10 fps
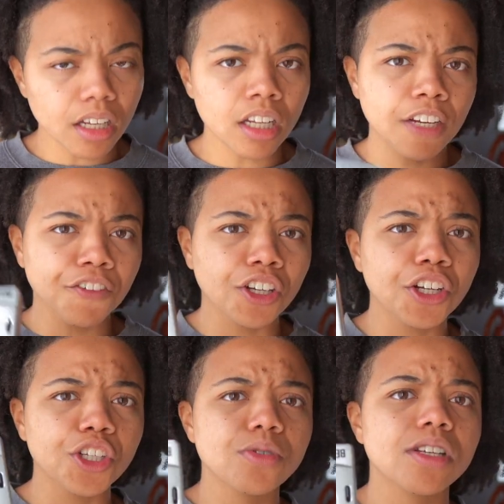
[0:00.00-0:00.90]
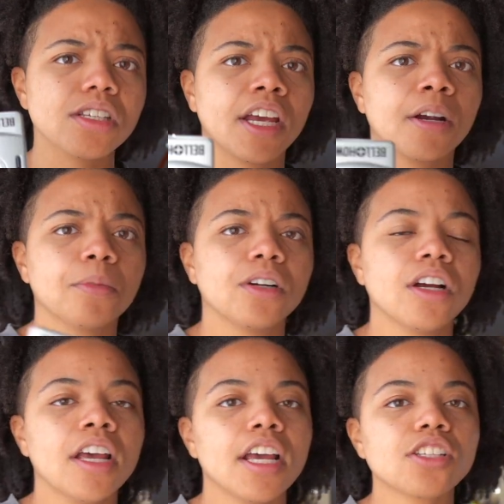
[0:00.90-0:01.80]
if you're gonna use this camera,
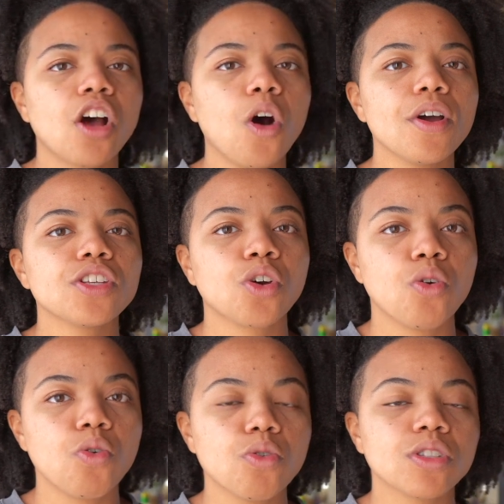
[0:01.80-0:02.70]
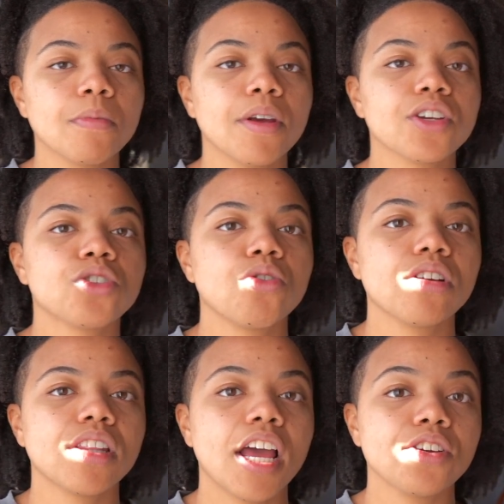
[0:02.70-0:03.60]
it's always cool to make sure
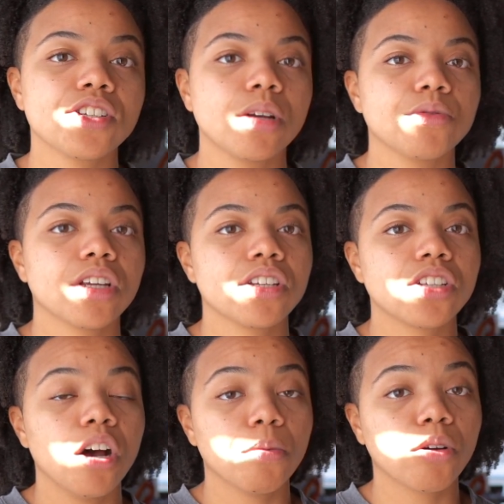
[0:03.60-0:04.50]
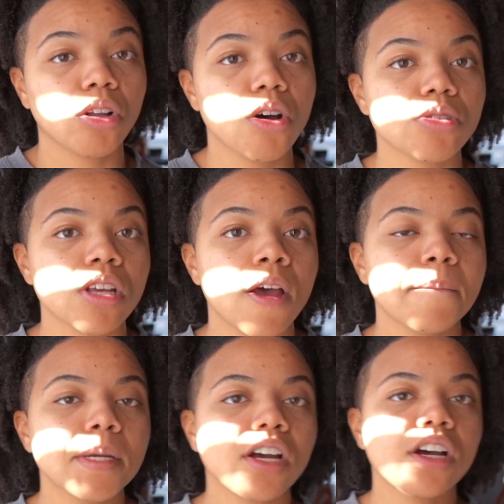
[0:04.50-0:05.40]
that your subject is up close,
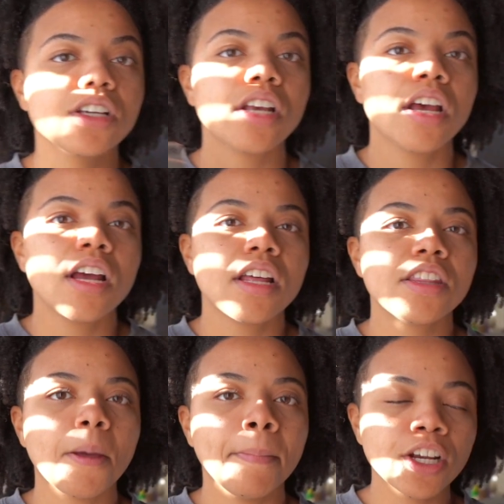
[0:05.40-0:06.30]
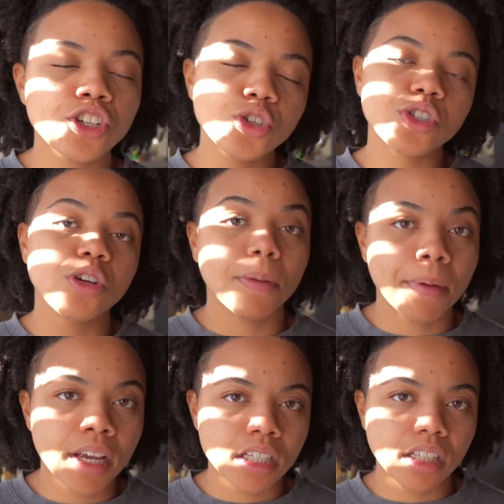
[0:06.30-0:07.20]
because the pictures will still be
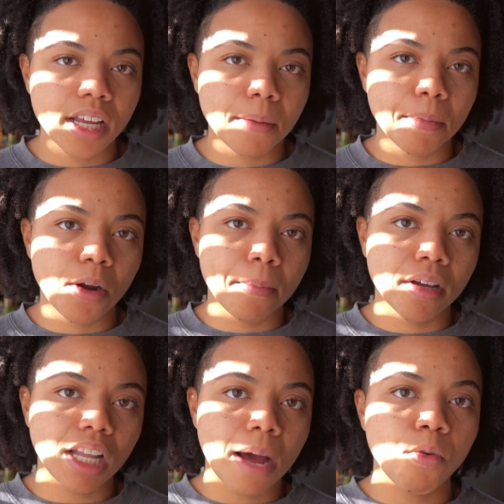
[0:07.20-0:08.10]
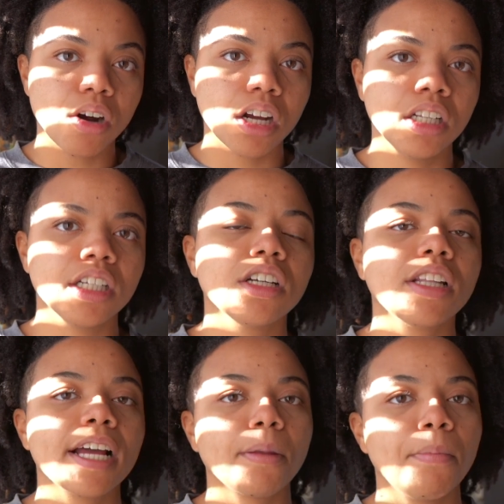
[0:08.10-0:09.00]
pixelated, but it'll be a lot more clear.
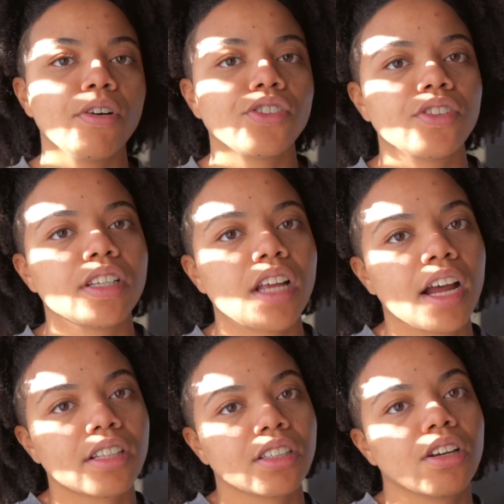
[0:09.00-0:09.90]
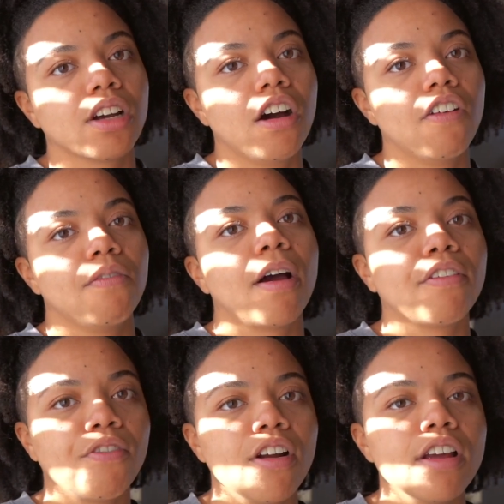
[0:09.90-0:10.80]
Like the portrait I took of my
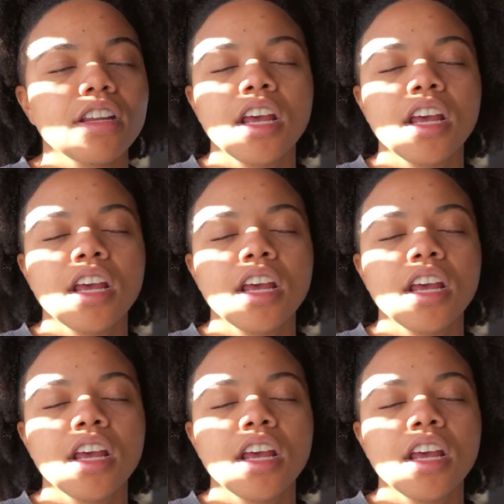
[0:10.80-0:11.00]
friend,